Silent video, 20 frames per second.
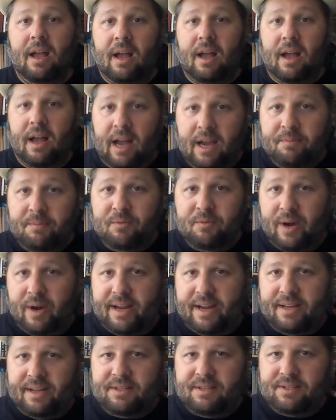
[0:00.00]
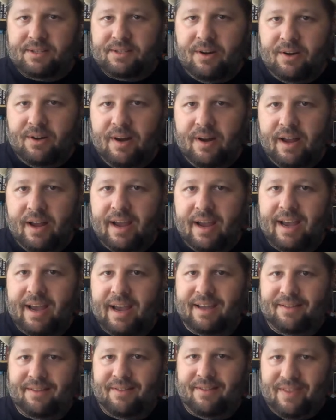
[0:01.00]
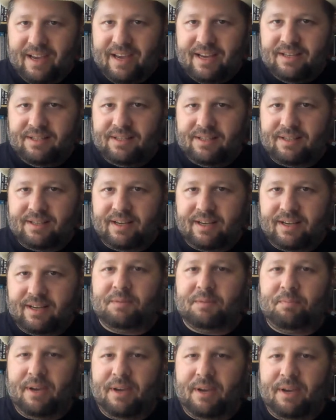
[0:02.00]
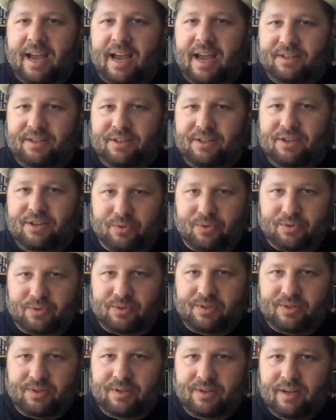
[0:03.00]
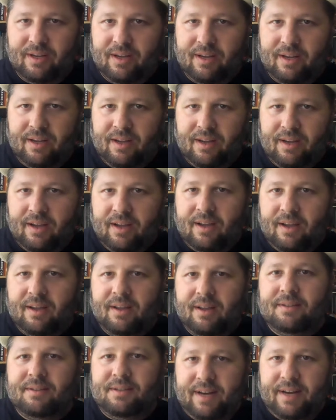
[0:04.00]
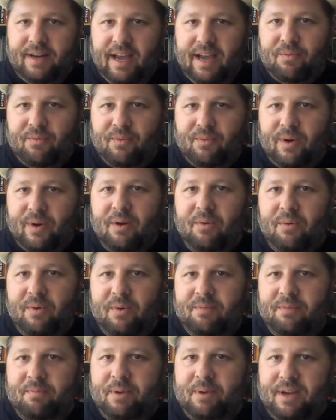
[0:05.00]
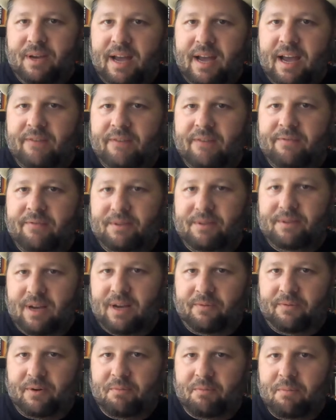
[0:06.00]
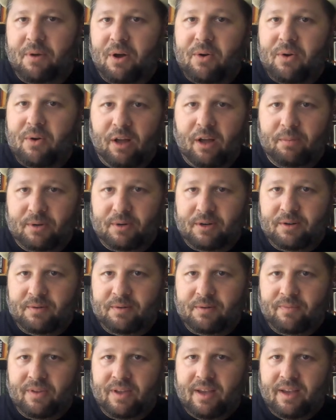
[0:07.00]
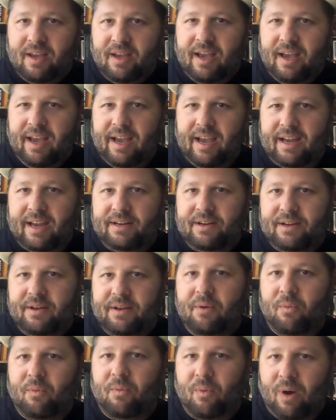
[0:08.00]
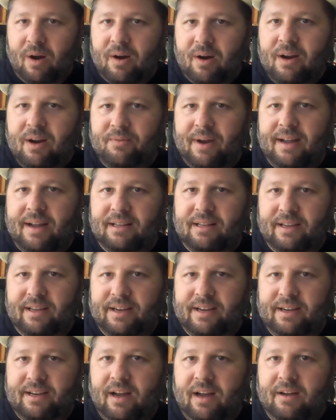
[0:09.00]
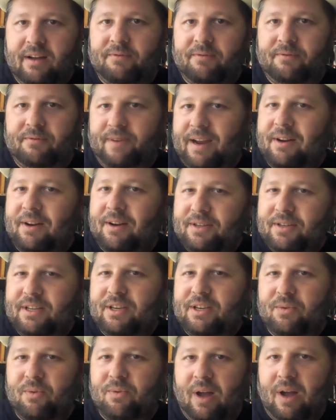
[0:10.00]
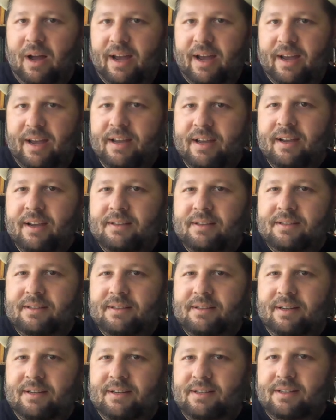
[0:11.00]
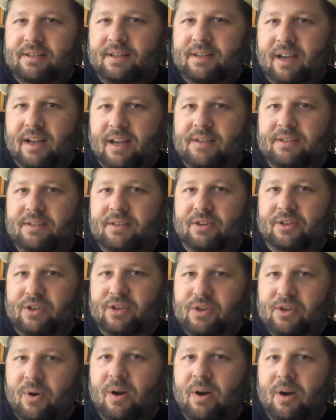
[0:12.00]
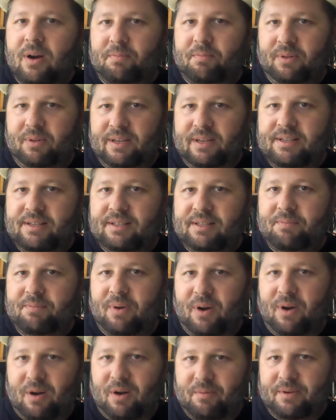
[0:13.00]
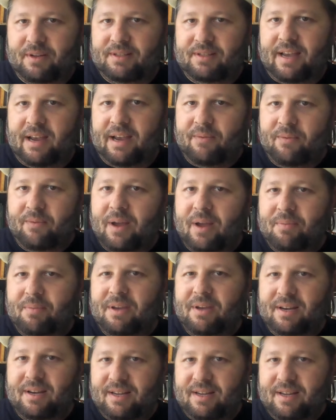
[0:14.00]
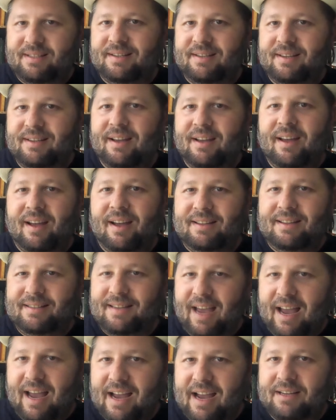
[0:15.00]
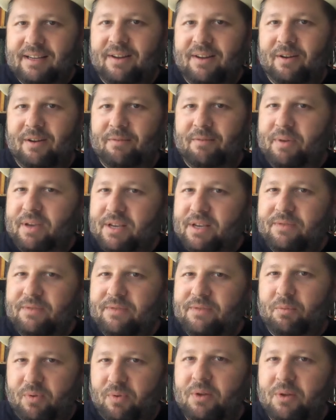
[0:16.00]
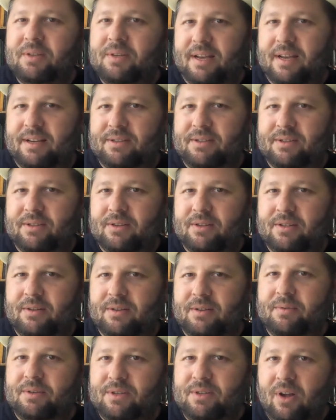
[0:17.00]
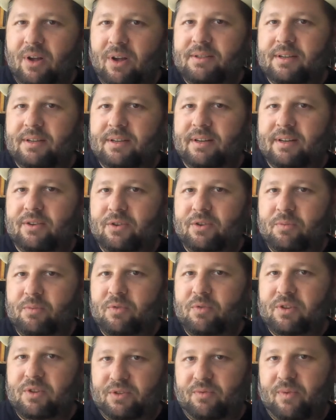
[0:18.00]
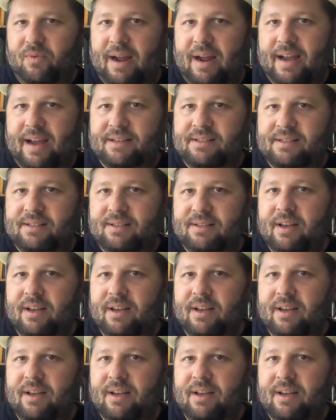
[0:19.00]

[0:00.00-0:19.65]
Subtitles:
I'm Grant Stern, and this is PINAC News. Today we're with PINAC photographer Mo Gelber and Warren Redlich of Fair DUI to discuss the New York Police Department's NYPD's attack on peaceful protesters that resulted in numerous arrests